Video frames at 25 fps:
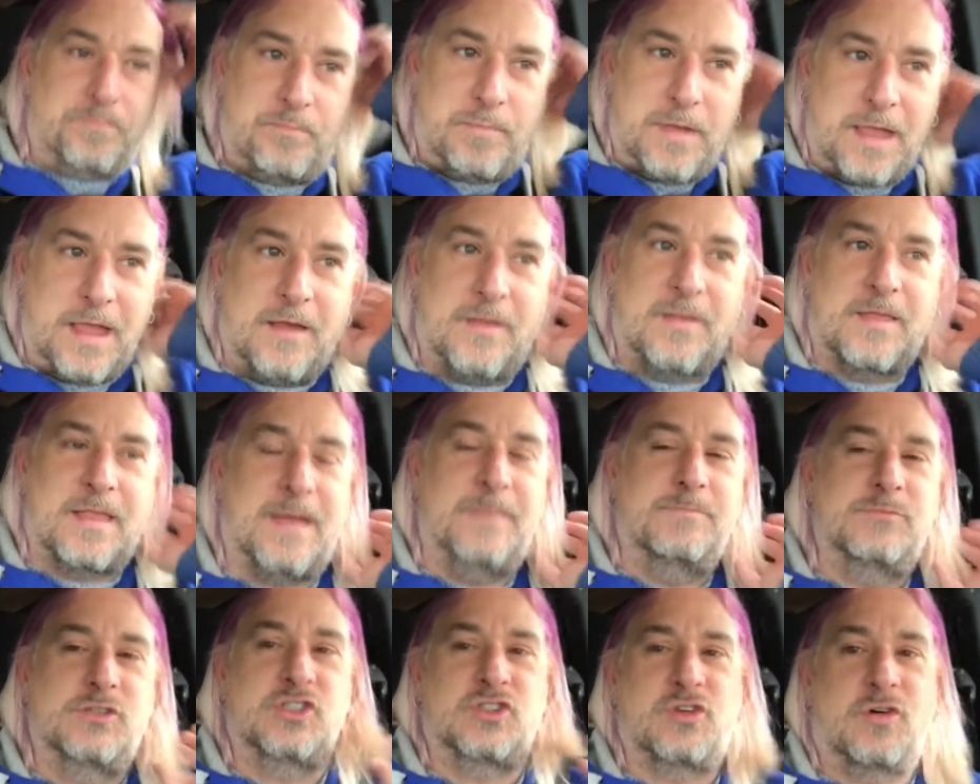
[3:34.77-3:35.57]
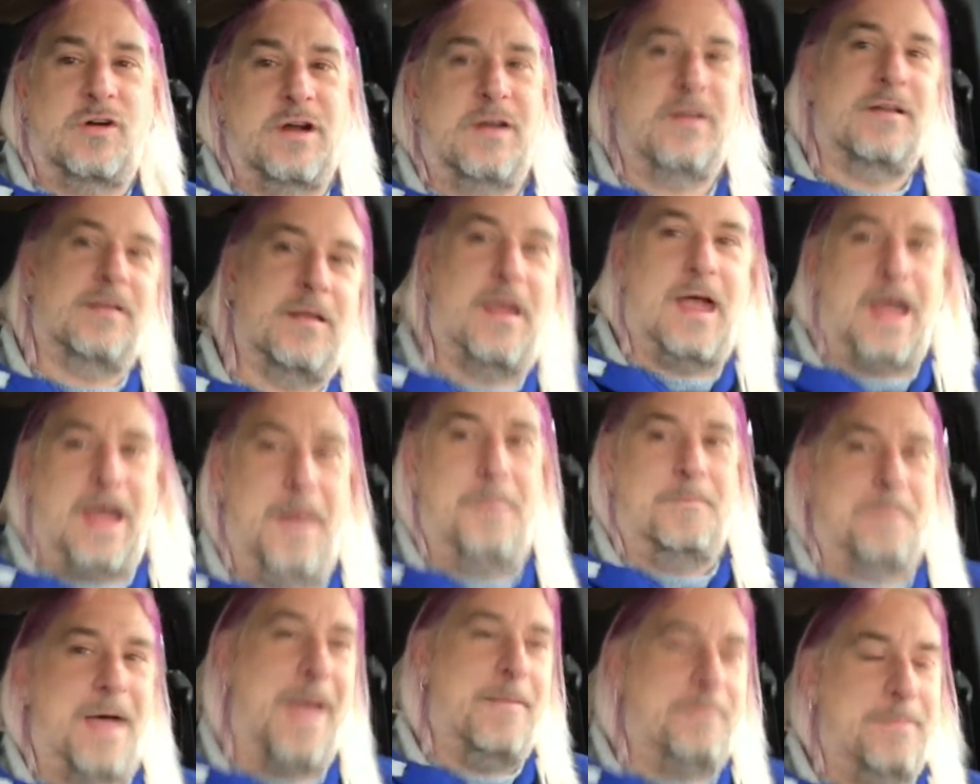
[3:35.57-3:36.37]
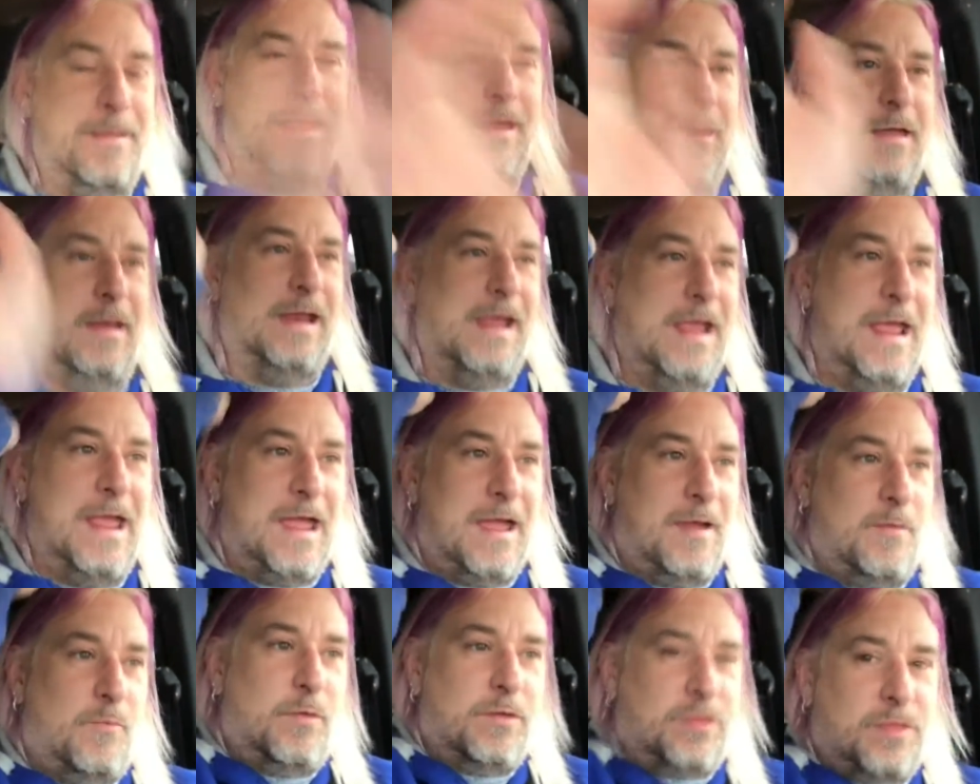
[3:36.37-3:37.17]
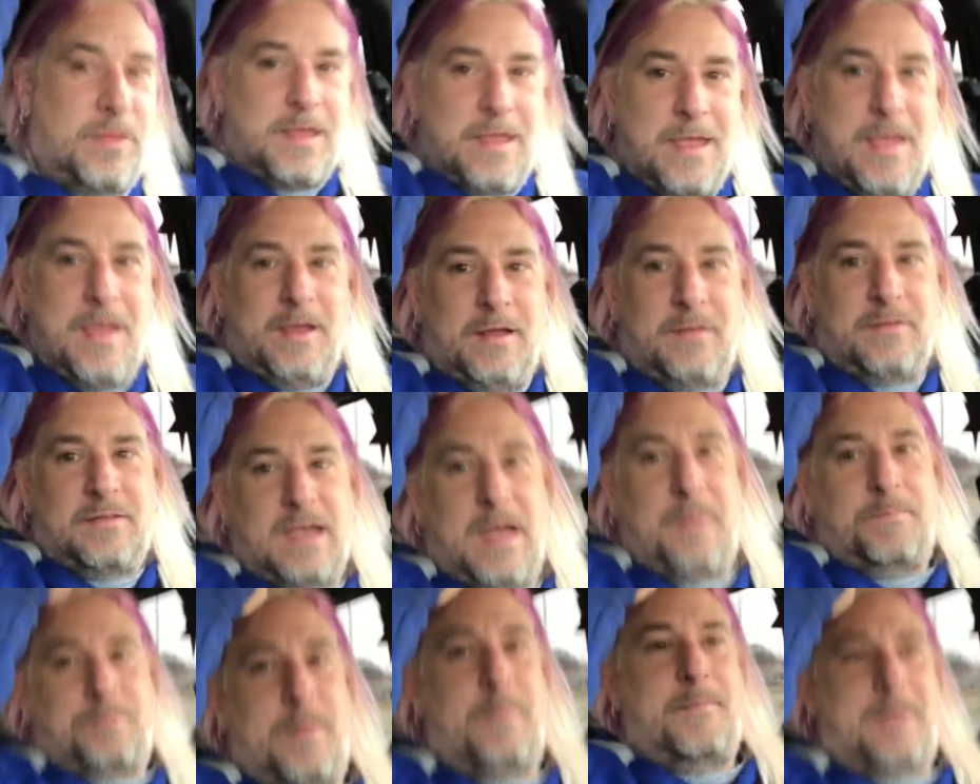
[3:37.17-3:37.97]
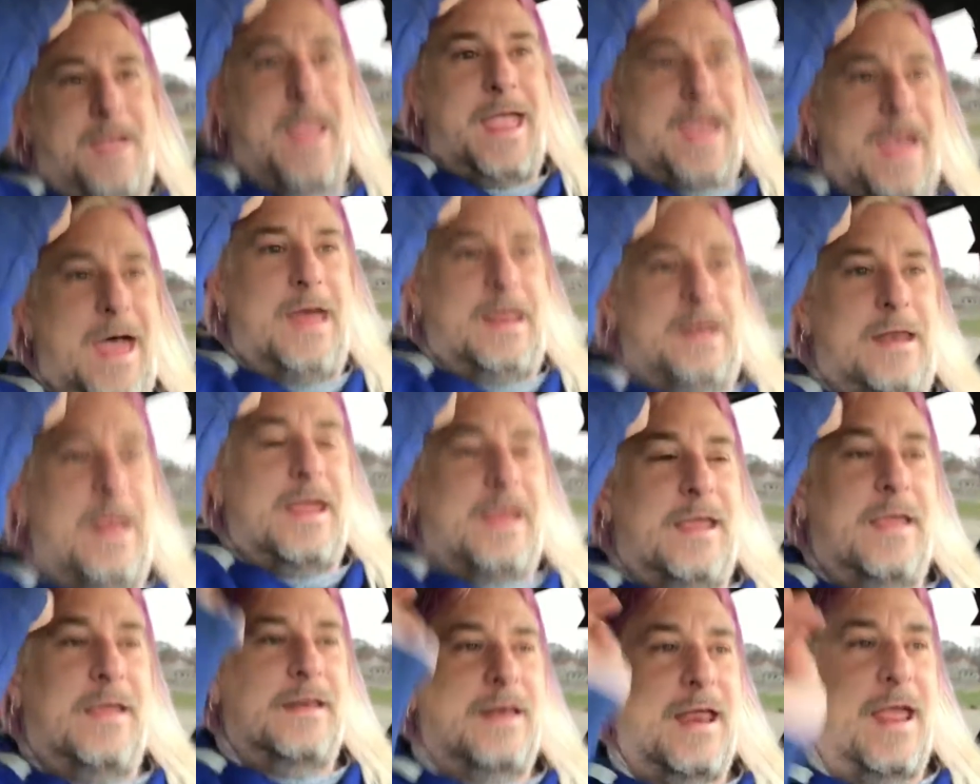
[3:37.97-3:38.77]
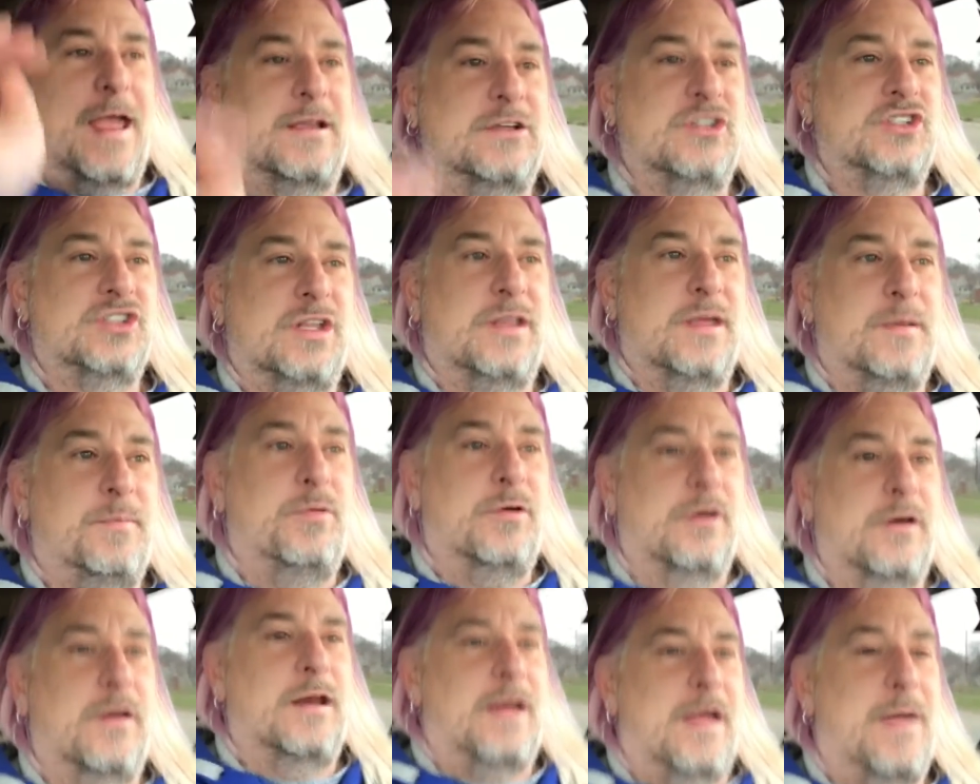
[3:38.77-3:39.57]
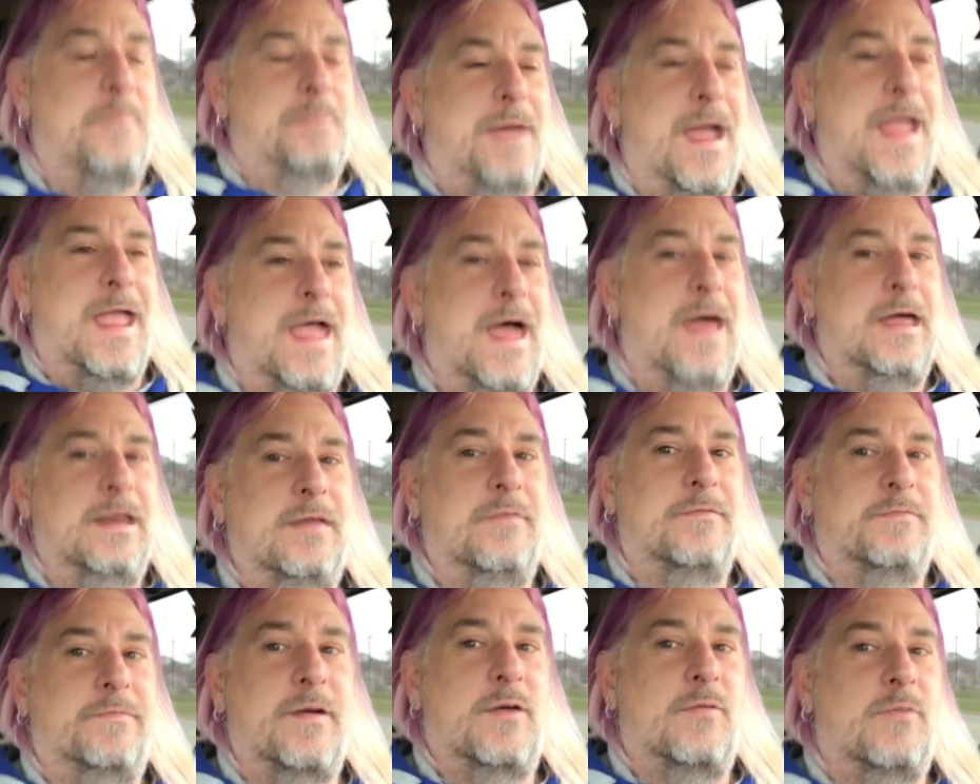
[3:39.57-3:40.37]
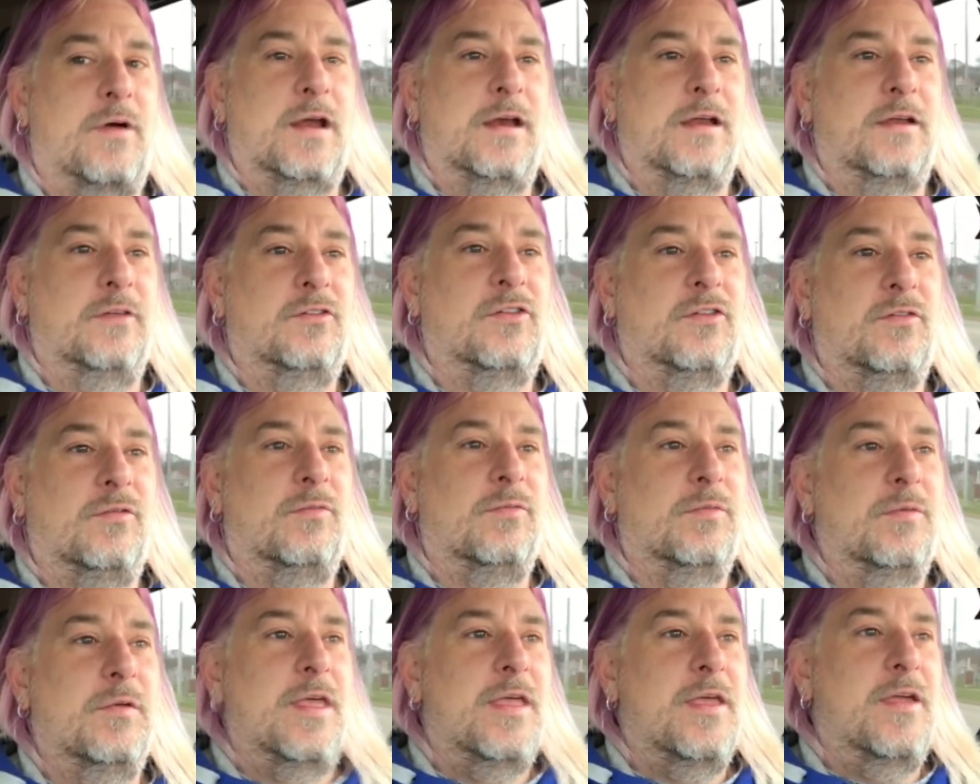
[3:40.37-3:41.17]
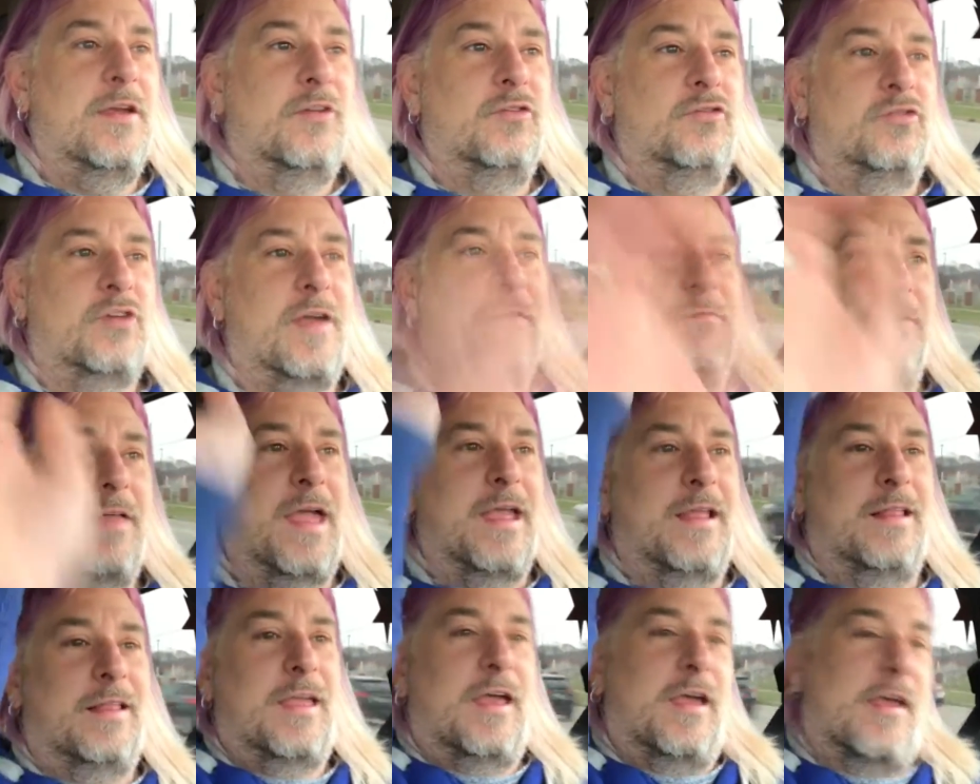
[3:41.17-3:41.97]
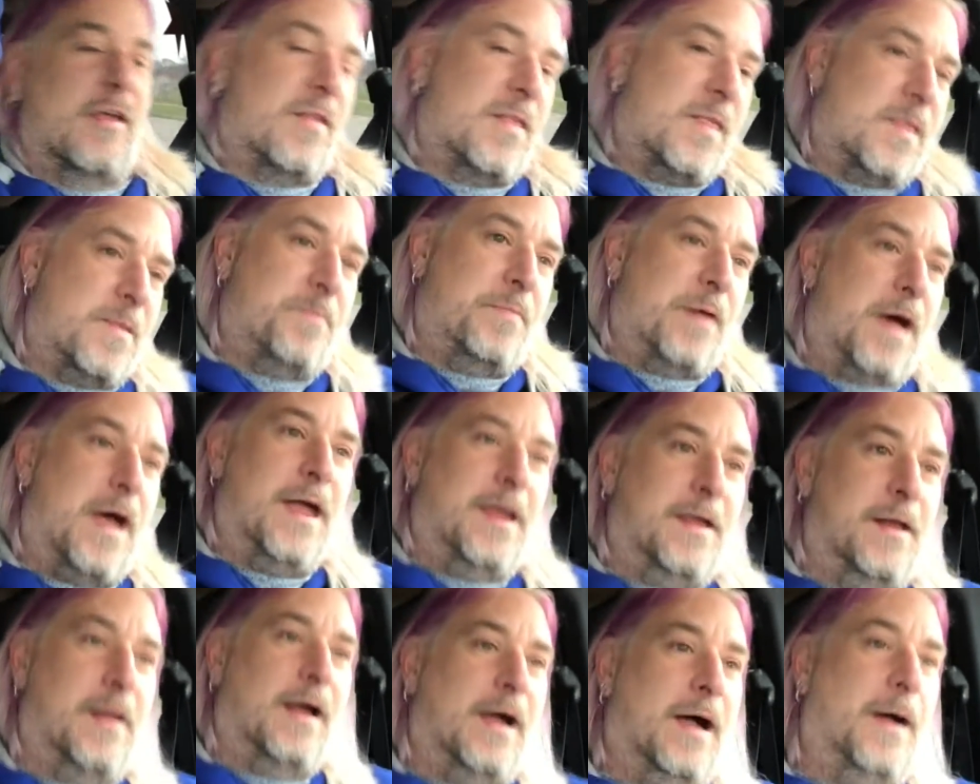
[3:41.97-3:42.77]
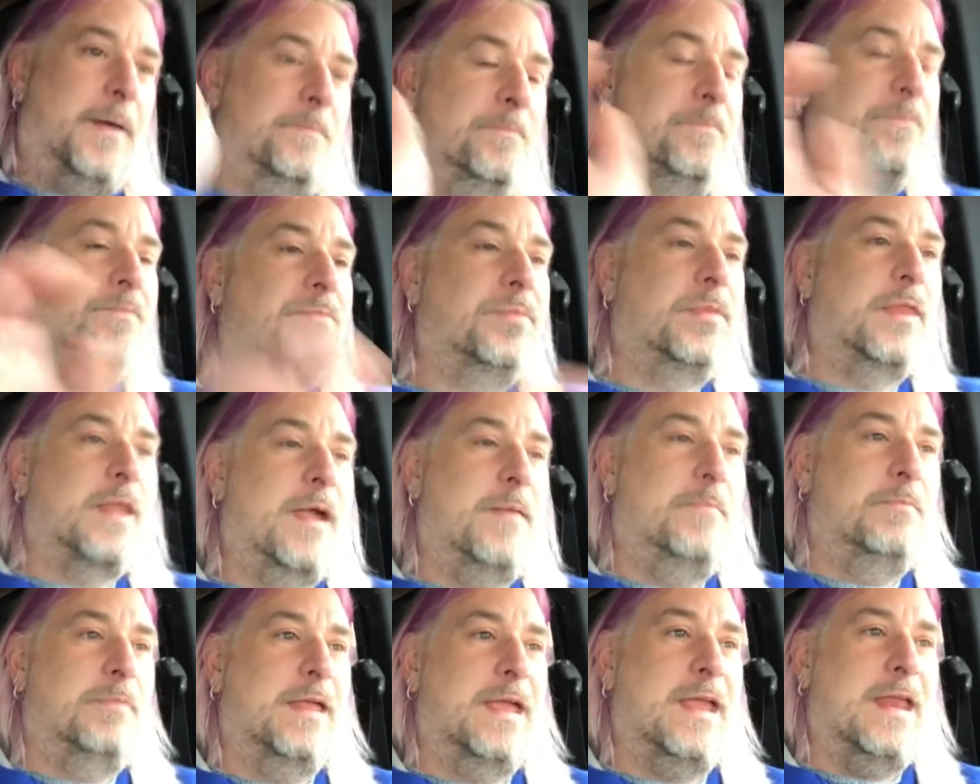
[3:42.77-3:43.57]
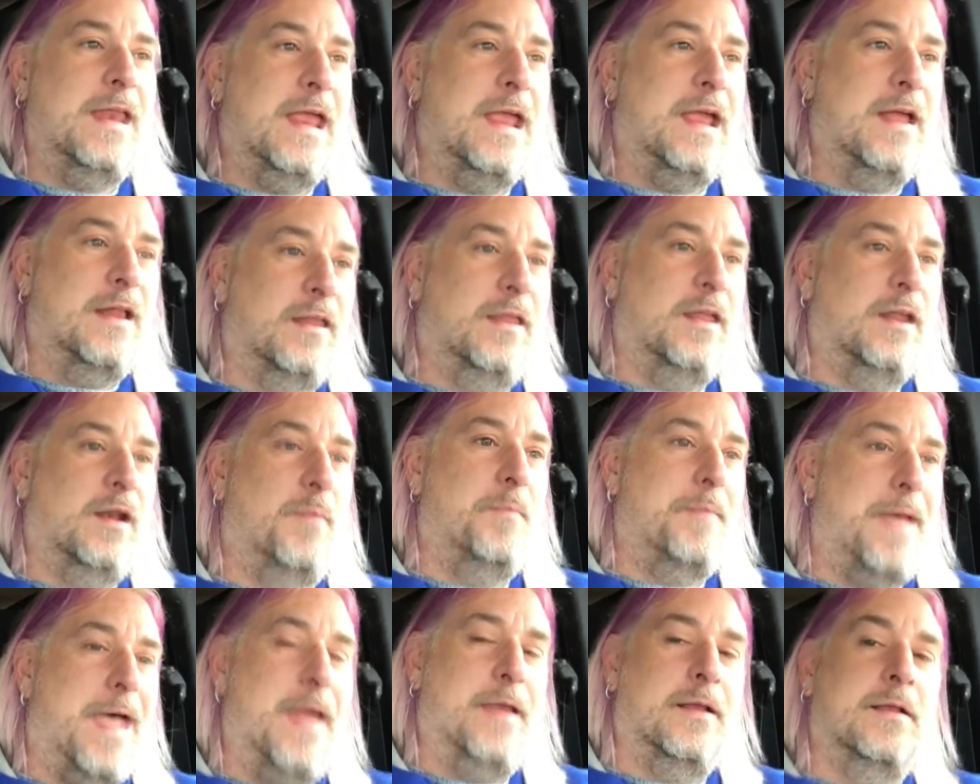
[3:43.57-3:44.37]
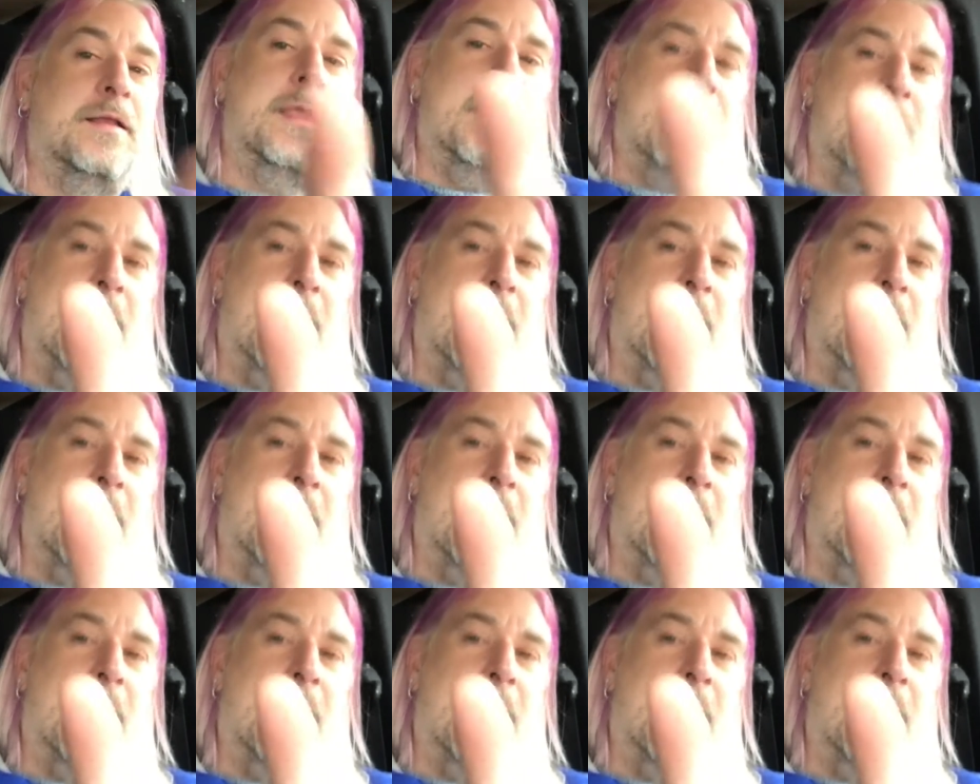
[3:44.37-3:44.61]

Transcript: Because I'm short, I'm hitting it with the top of my head. I can actually put it on my head if I wanted to drive like this, but I'm leaning a little bit.